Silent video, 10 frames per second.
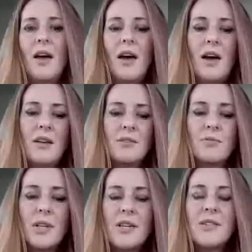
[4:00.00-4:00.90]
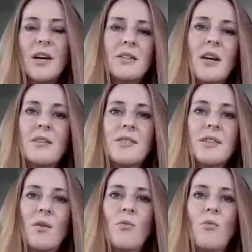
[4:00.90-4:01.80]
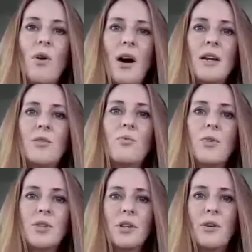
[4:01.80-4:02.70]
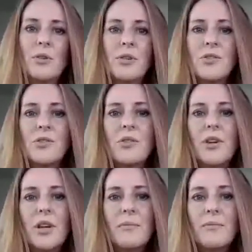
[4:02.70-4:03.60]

and really start to understand why you want to go on this journey.